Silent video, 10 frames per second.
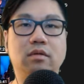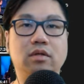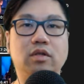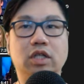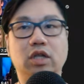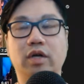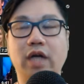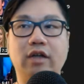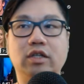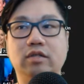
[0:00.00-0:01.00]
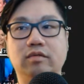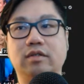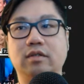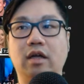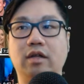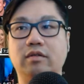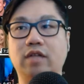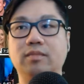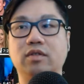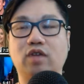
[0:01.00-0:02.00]
learn how to use other
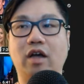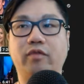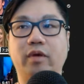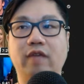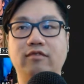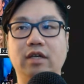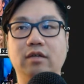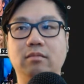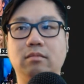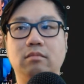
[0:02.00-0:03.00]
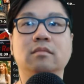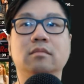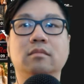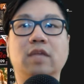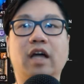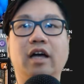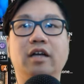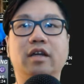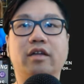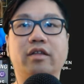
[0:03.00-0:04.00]
types of software, I feel. Yeah,
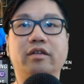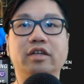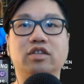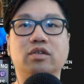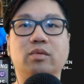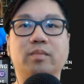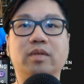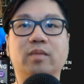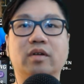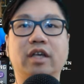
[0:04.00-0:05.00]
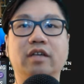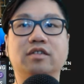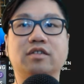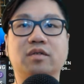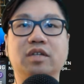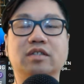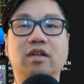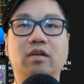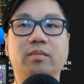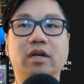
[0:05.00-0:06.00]
another issue where screens
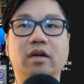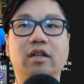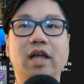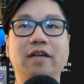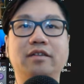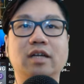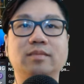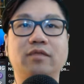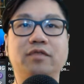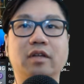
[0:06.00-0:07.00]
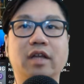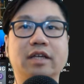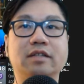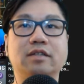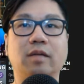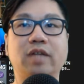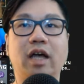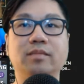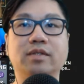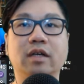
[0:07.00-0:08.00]
don't appear. A lot of times I feel like
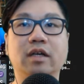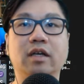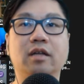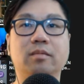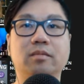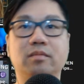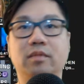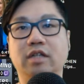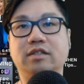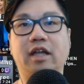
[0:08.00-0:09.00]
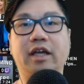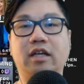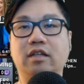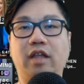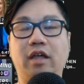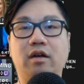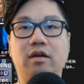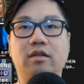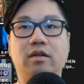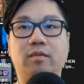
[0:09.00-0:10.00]
sometimes it's like their
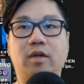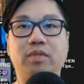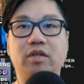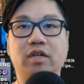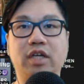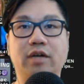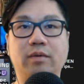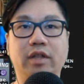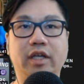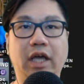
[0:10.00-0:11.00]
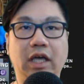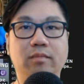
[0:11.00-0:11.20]
computer can't run the game,